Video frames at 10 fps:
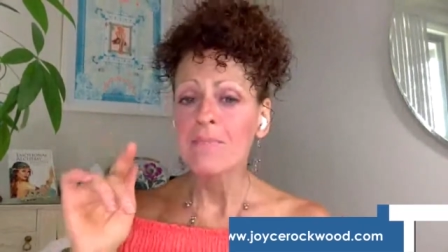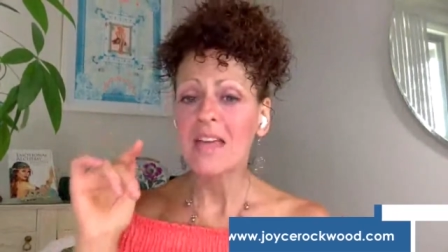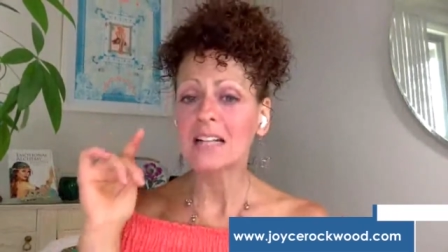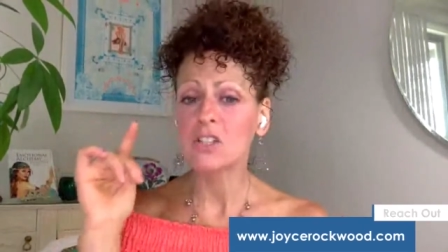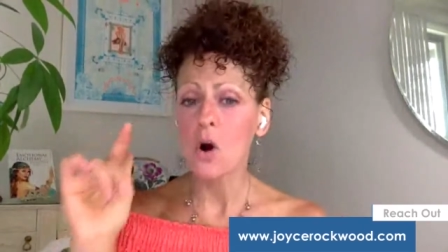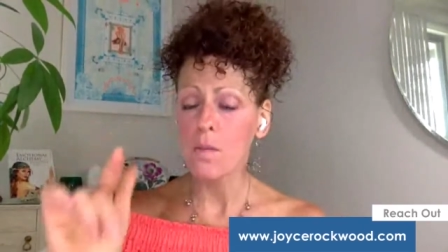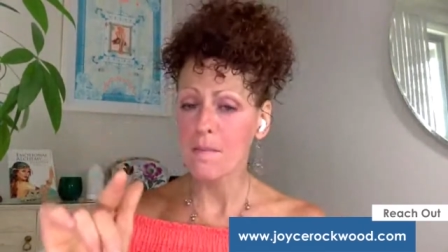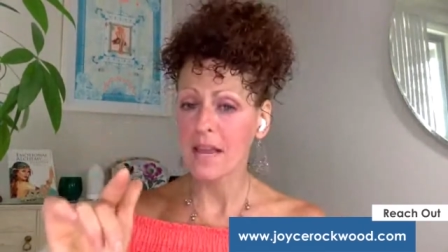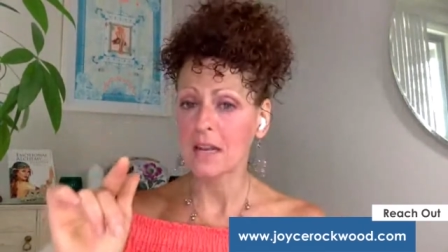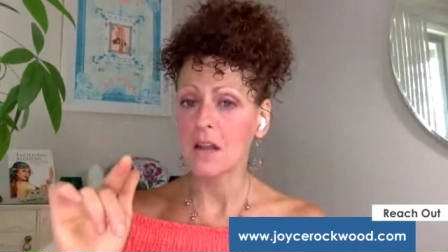that
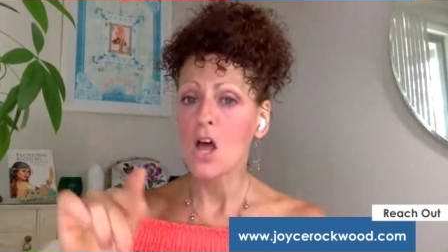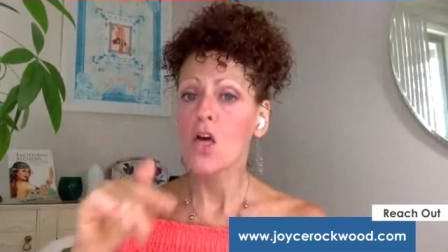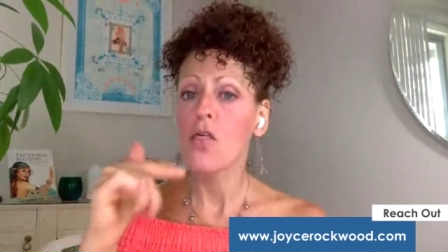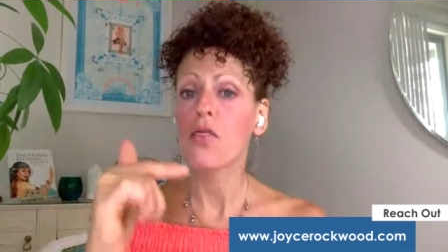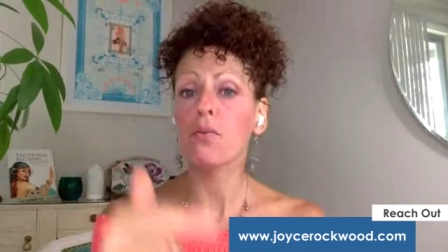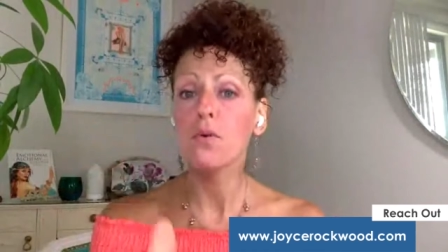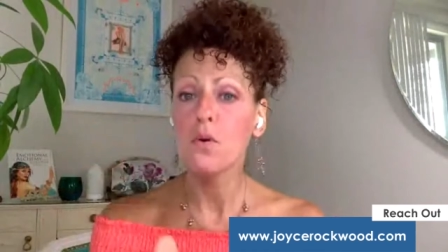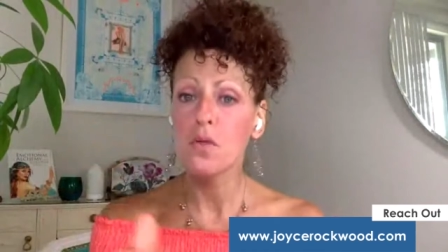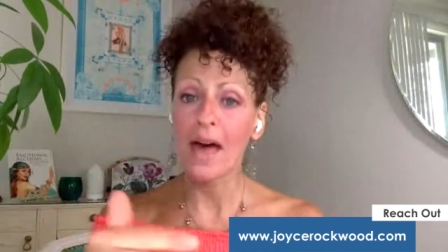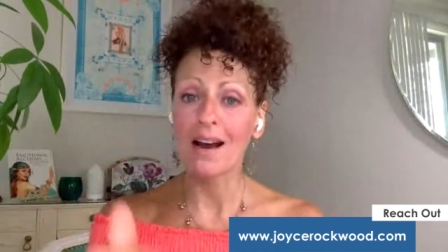dopamine
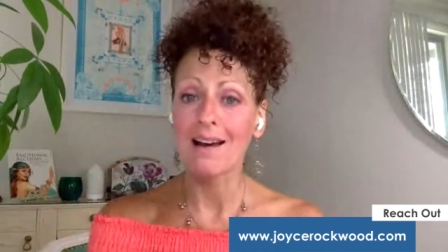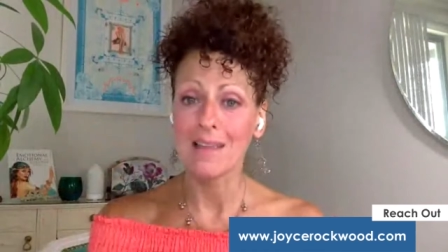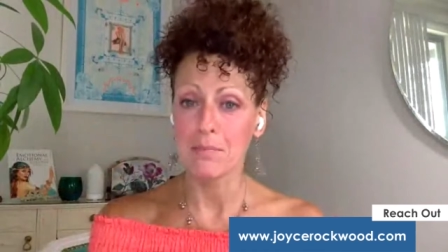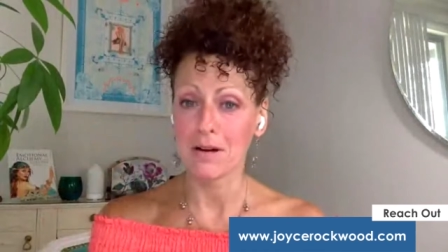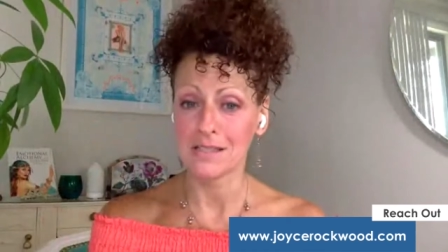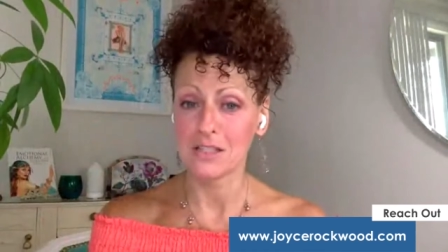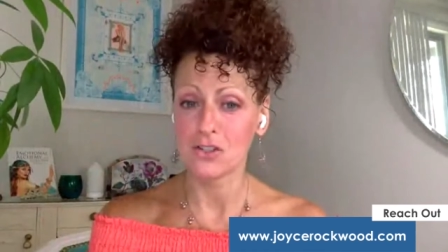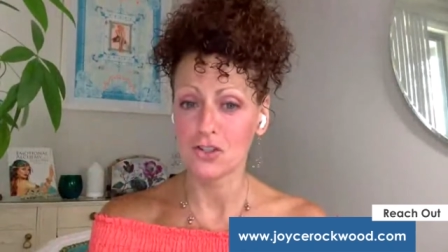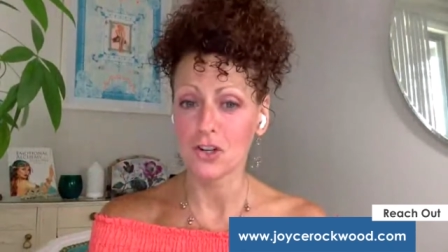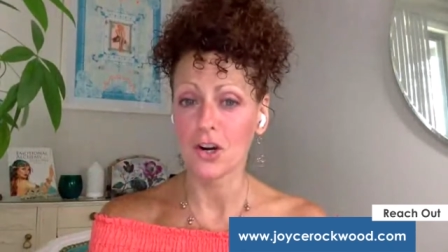through that highly
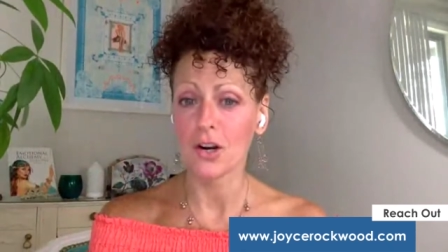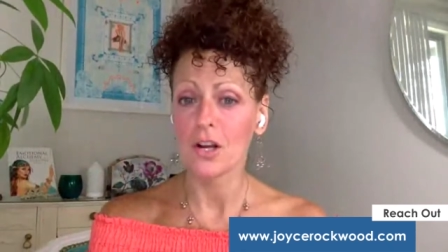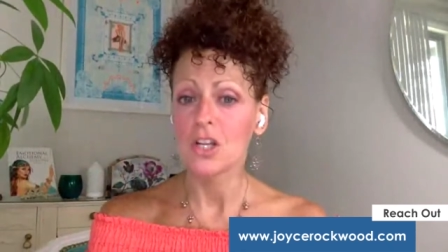processed sugar.